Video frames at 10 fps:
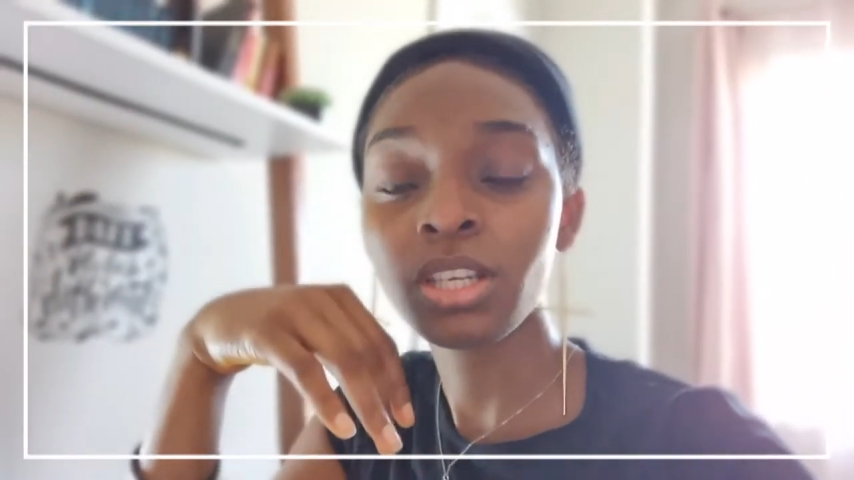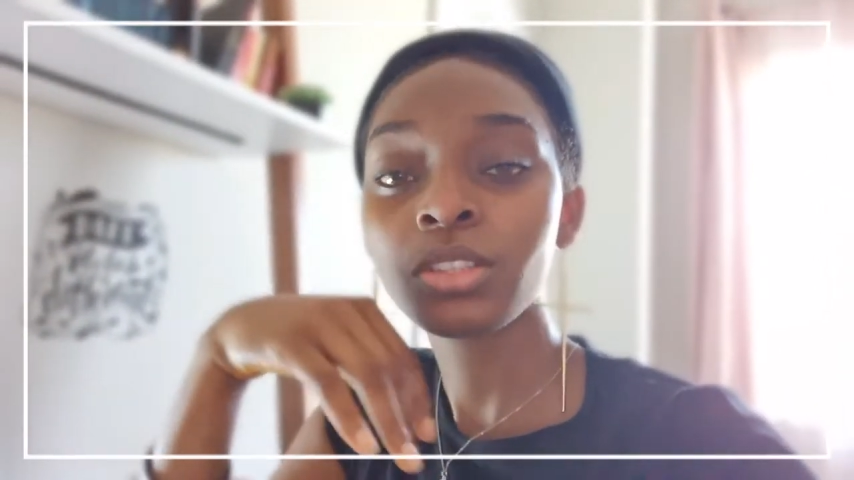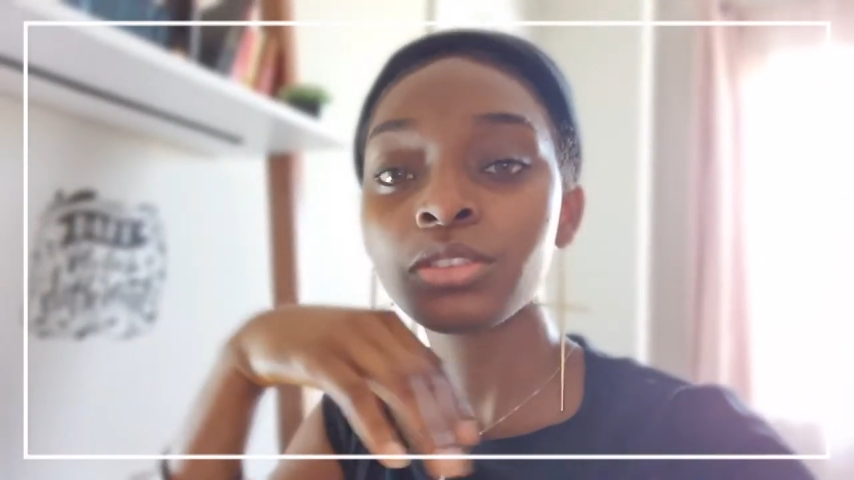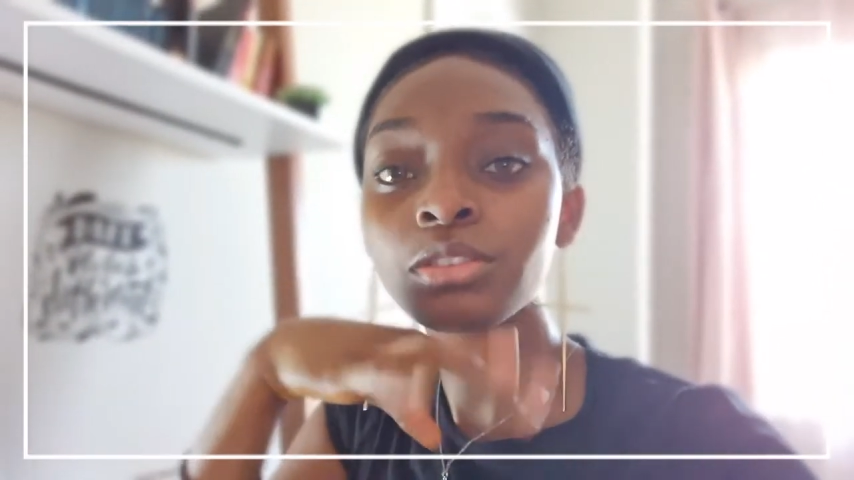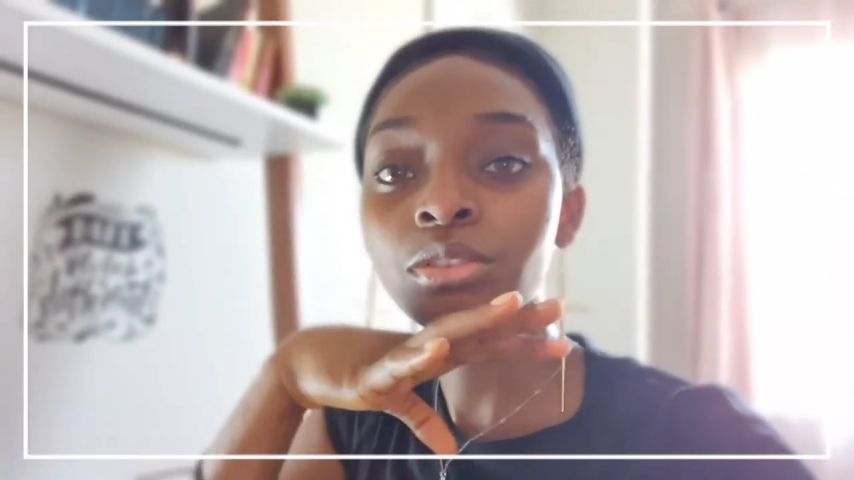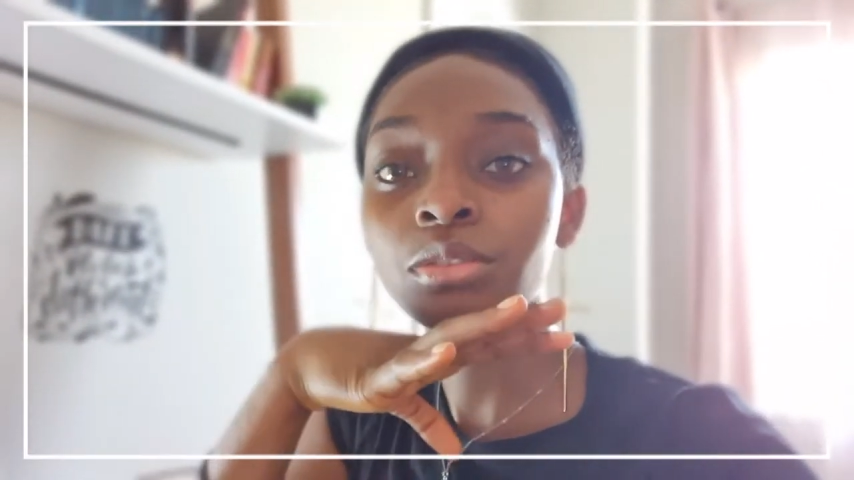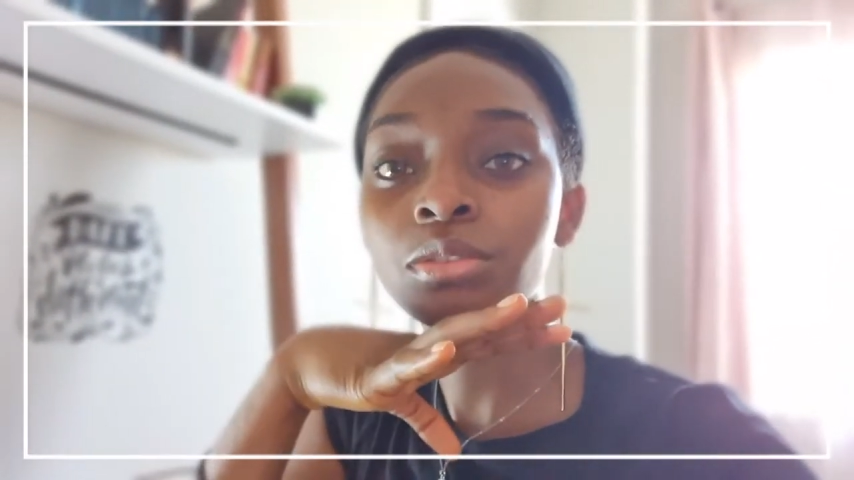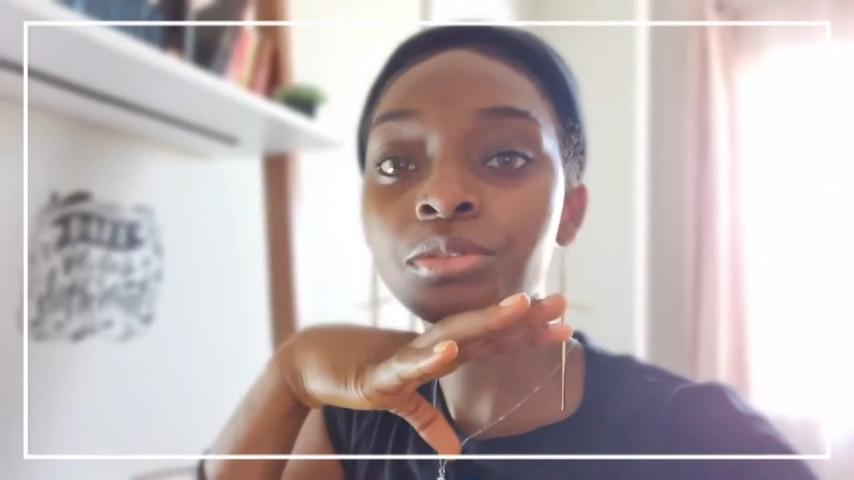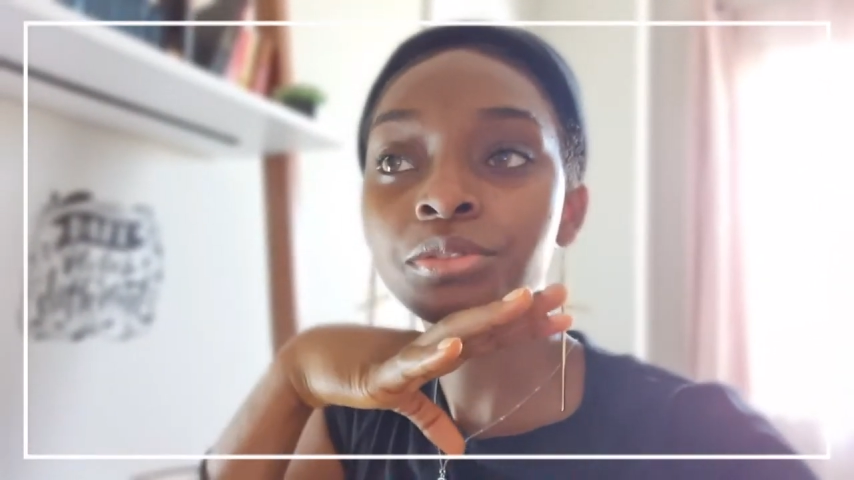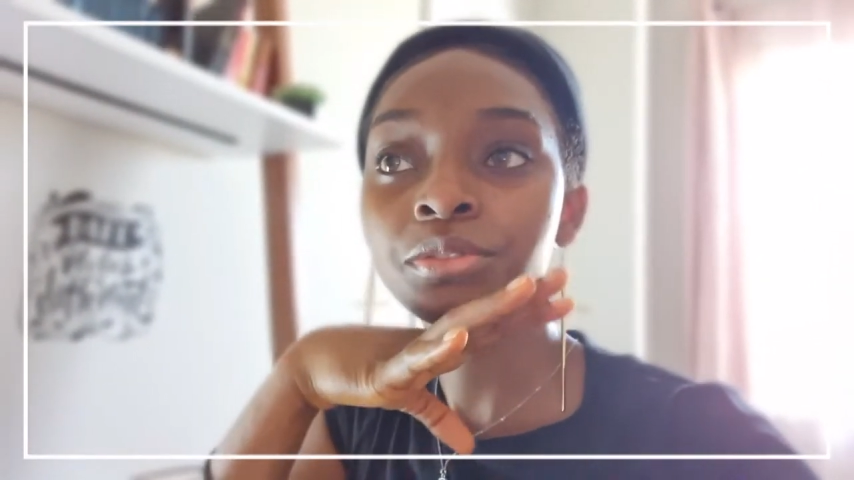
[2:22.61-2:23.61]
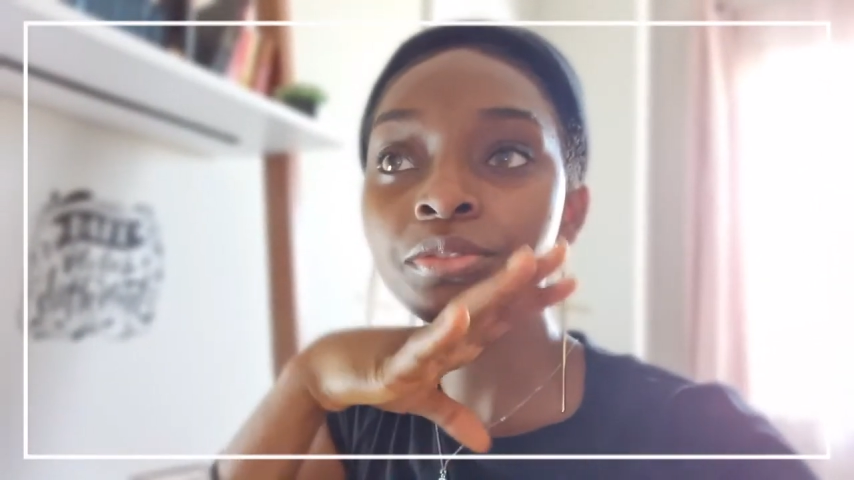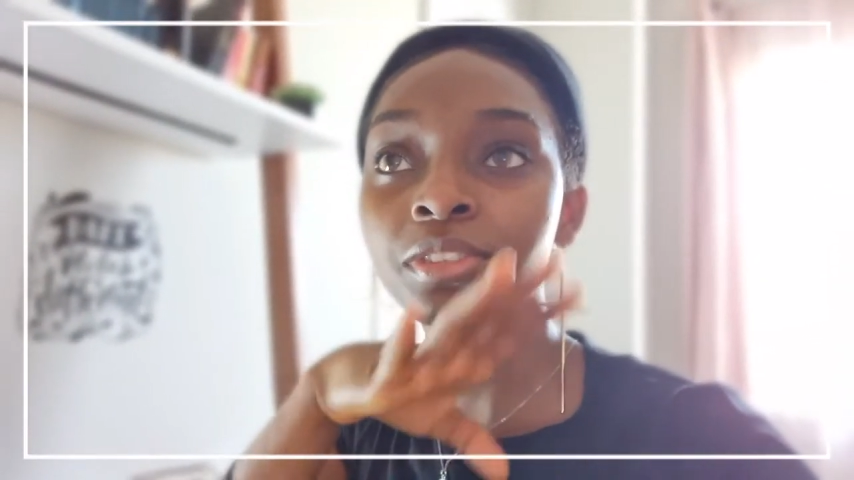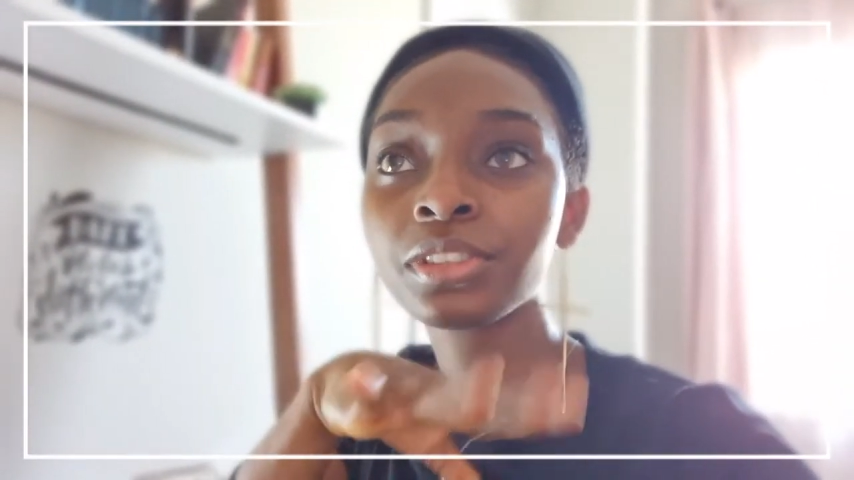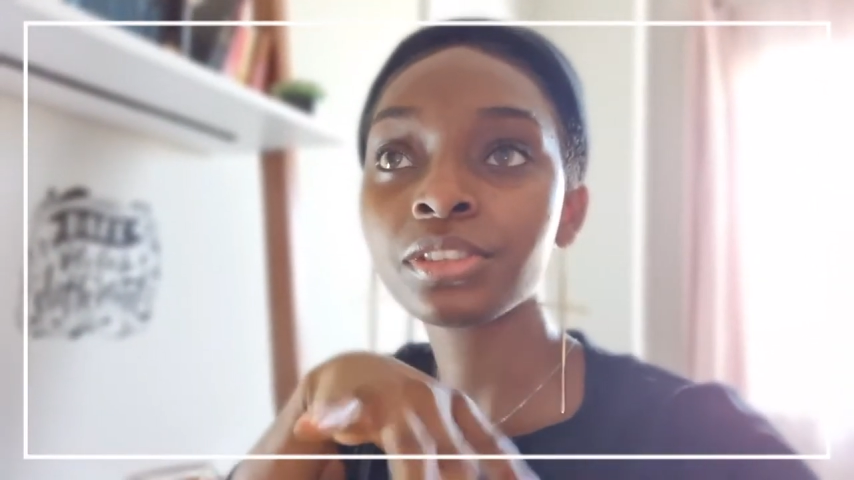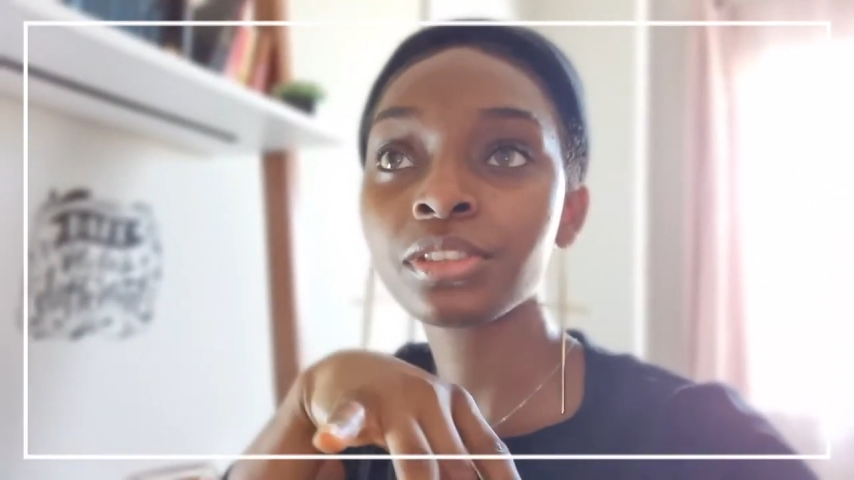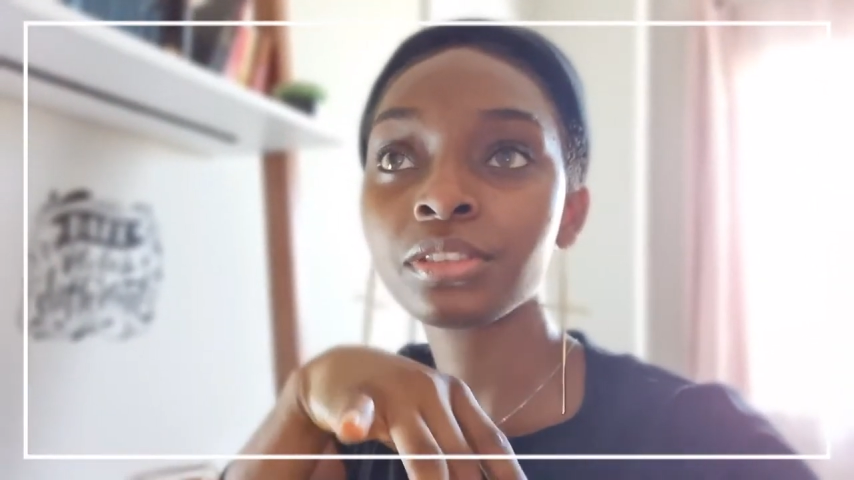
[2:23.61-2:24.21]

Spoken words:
So first